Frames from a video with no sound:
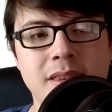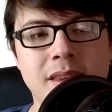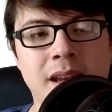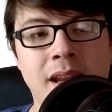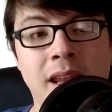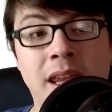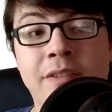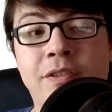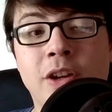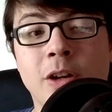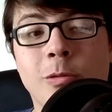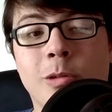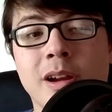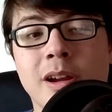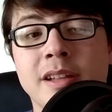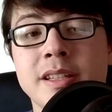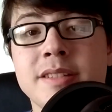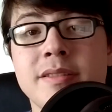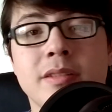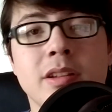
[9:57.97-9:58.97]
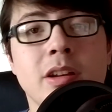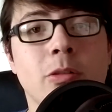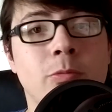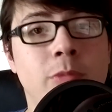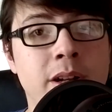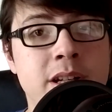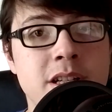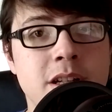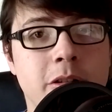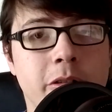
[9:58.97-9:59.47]
if you're working on something
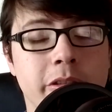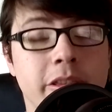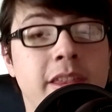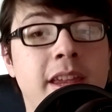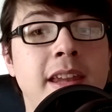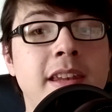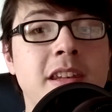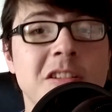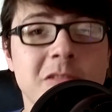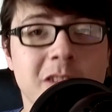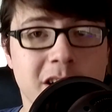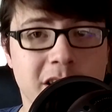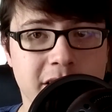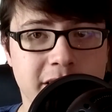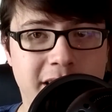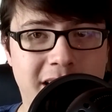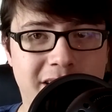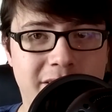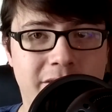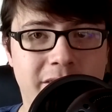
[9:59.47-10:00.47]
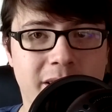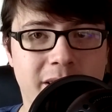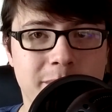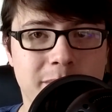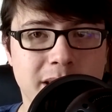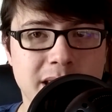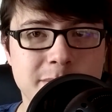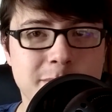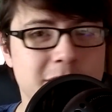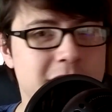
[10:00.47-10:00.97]
original, then you earn that fan
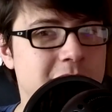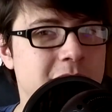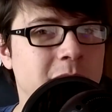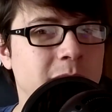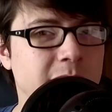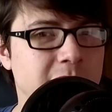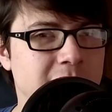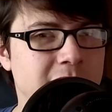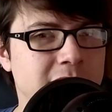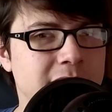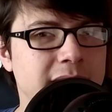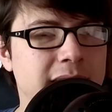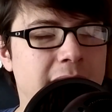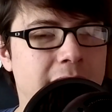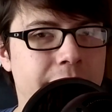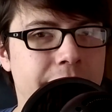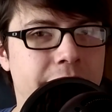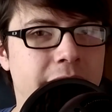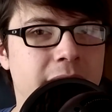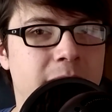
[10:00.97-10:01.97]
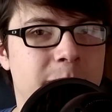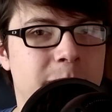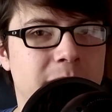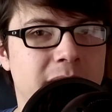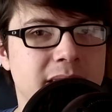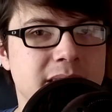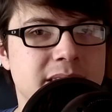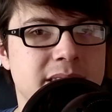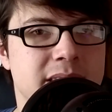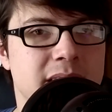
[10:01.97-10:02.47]
base, but you don't earn that fan
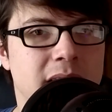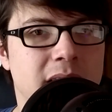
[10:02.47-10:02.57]
base